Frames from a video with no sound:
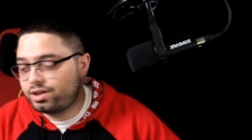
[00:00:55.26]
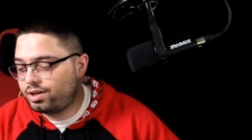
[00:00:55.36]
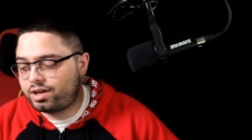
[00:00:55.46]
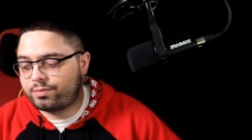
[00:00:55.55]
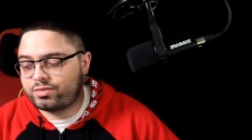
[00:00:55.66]

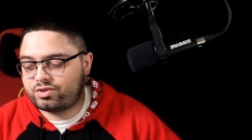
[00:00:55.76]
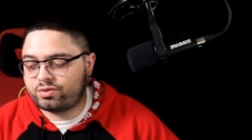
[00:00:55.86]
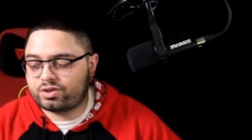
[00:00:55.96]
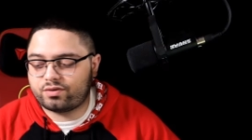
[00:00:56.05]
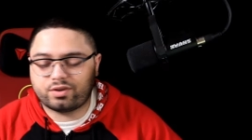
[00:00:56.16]
I'm going to switch
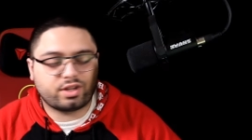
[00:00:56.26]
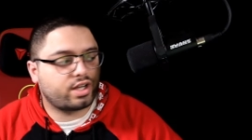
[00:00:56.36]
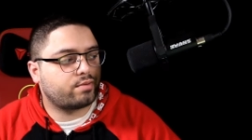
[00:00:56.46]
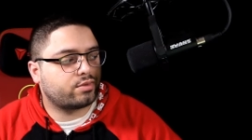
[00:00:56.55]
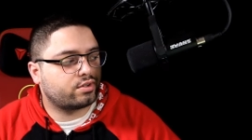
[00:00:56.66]
over the
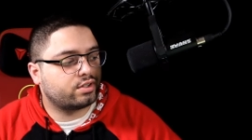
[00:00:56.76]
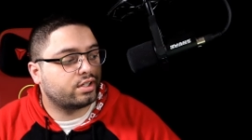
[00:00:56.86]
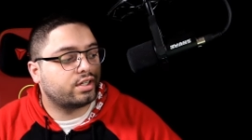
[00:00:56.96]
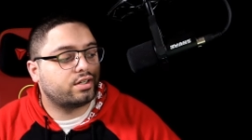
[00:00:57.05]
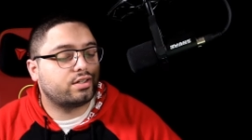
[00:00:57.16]
camera
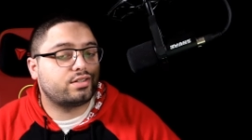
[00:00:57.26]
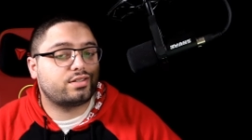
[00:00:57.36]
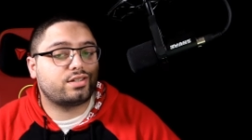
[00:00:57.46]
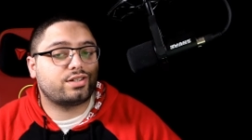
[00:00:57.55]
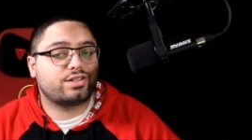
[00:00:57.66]

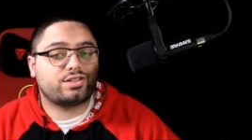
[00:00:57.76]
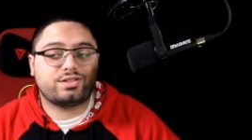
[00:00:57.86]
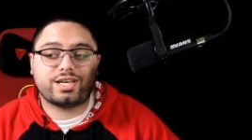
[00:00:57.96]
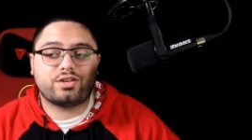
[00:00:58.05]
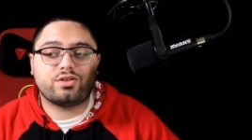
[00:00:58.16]
to
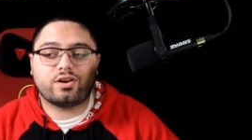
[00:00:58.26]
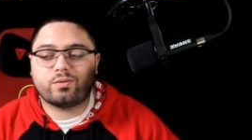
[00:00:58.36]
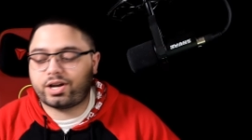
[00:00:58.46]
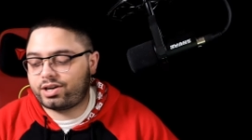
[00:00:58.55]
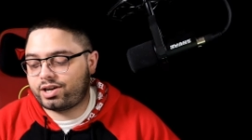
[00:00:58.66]
take you there
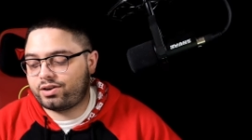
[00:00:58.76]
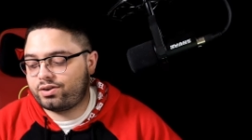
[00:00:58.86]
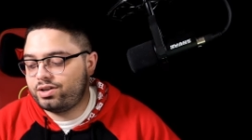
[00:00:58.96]
right now.